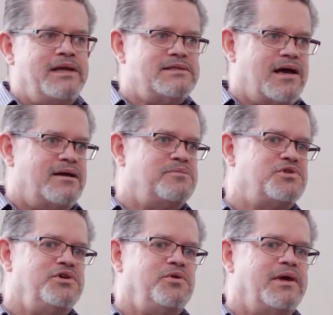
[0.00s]
many
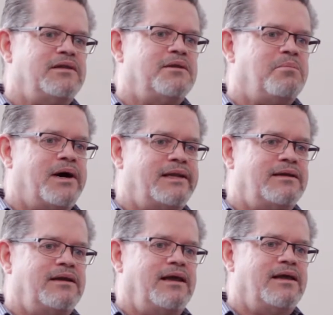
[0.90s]
times do you hit the
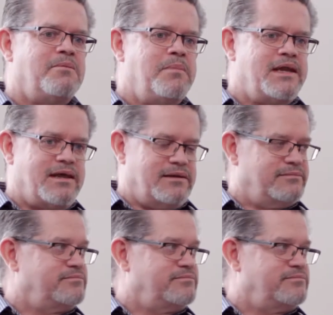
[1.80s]
button in a minute?